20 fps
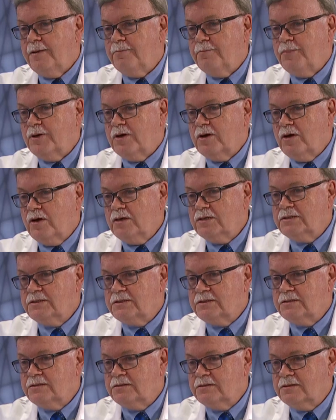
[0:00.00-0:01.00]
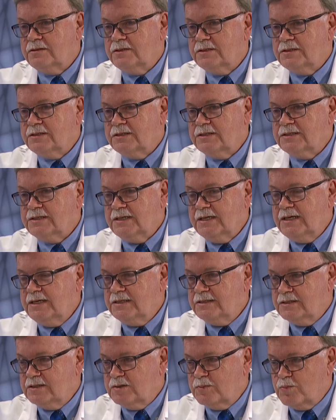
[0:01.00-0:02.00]
because this
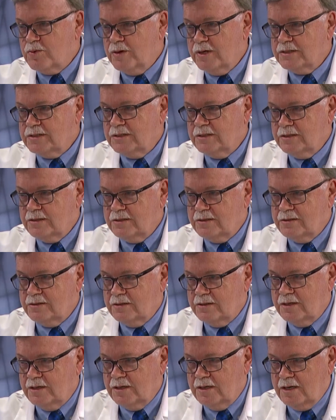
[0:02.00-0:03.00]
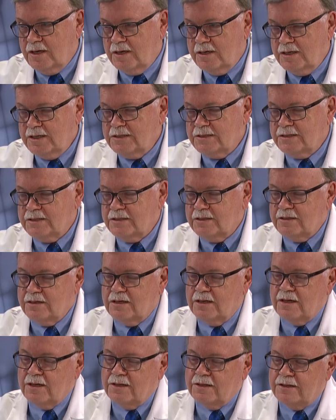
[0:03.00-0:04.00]
disease is present, at least
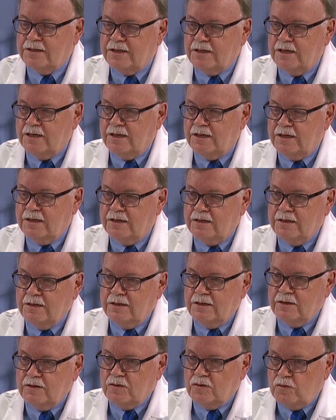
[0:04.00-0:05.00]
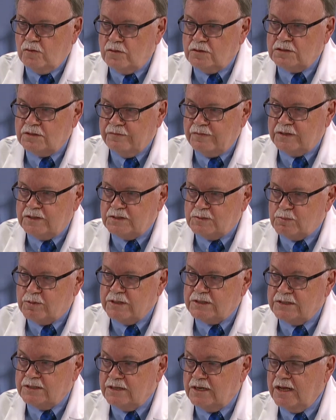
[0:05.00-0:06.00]
the cause of it is
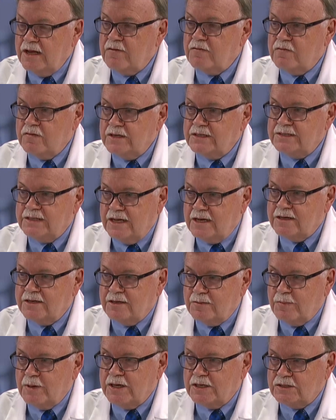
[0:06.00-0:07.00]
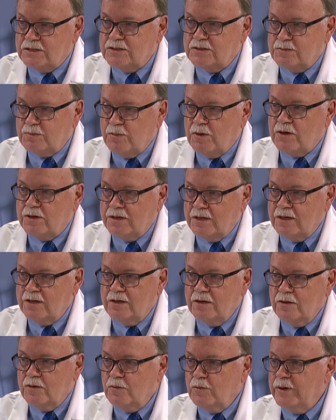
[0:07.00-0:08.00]
present in every cell in the patient's body,
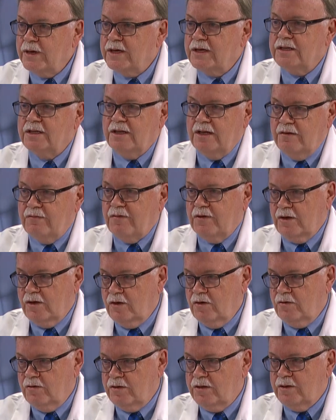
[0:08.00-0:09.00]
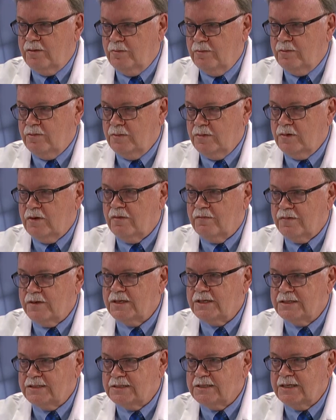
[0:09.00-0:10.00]
we can never cure them of the
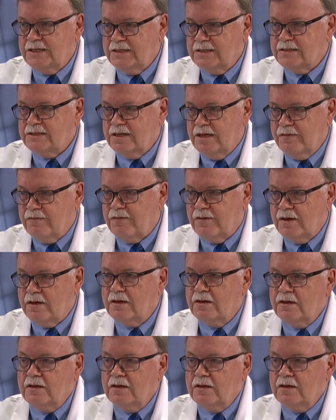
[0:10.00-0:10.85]
disease, never.